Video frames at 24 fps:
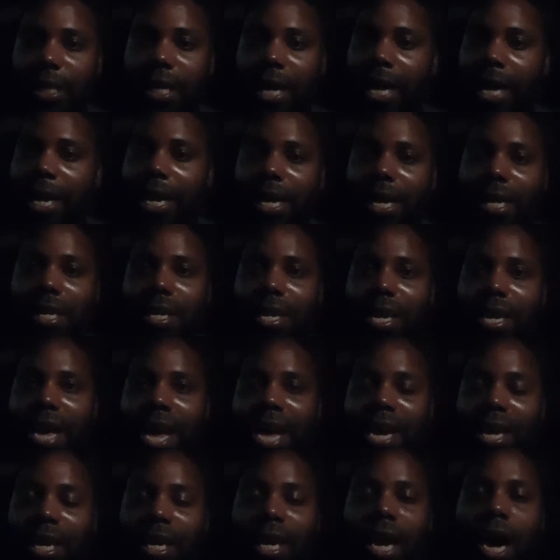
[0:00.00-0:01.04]
and
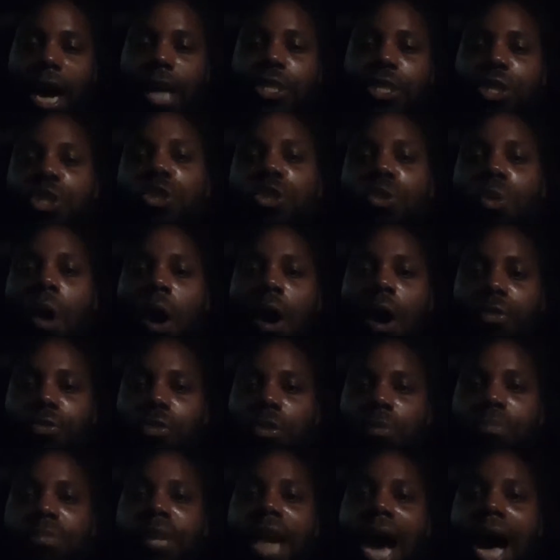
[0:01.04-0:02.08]
it cuts you off
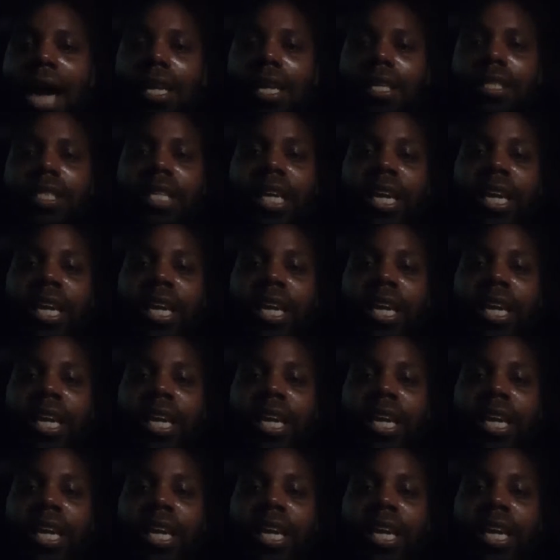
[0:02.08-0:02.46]
from knowledge.